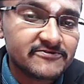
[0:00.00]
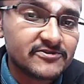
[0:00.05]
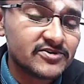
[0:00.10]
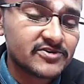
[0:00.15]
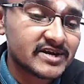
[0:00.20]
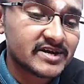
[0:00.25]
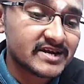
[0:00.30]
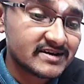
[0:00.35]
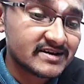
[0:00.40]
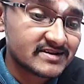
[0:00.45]

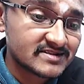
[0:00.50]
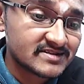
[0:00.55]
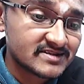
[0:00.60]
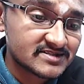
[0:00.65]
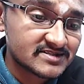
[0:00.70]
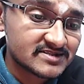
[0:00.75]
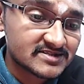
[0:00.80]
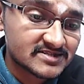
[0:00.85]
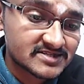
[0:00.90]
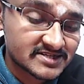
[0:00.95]
If you
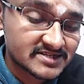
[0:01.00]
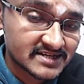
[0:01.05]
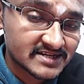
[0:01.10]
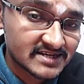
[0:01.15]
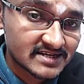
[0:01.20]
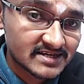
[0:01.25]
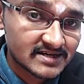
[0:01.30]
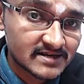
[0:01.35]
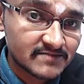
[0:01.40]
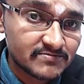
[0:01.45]
hit this
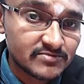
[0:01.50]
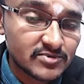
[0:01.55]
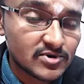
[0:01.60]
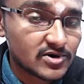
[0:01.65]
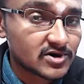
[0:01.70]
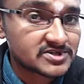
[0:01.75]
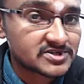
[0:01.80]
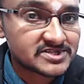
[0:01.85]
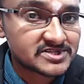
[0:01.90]
steel cup